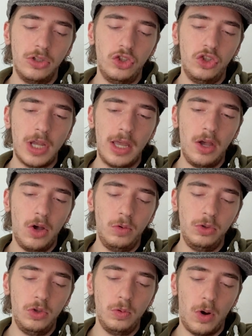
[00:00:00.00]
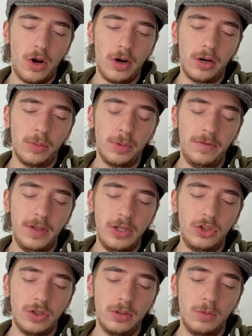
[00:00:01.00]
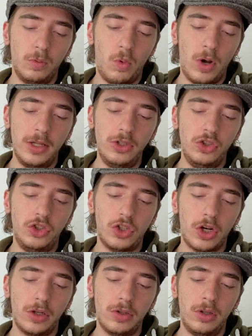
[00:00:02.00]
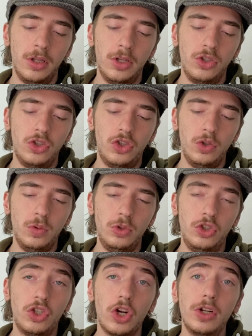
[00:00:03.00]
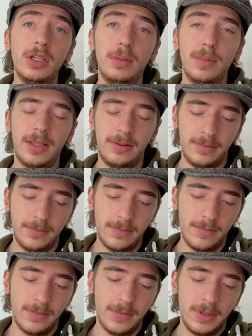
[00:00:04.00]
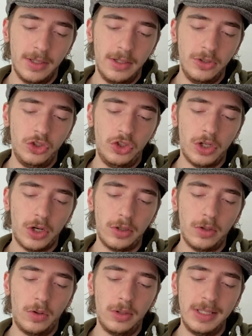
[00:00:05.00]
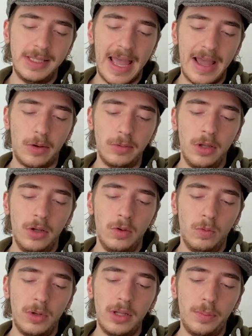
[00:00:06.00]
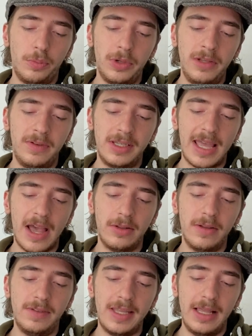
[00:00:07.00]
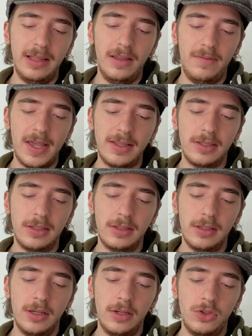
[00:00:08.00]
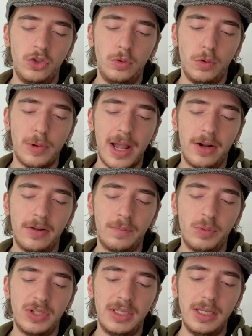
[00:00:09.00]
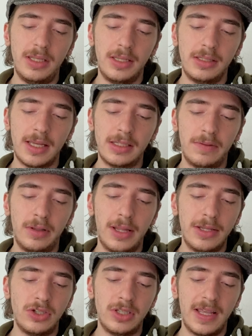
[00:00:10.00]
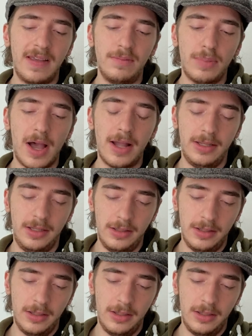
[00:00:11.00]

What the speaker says: Jour, abbreviation, one, journal, two, journeyman. Journal, noun, one, a brief account of daily events. Two, a record of proceedings as of a legislative body.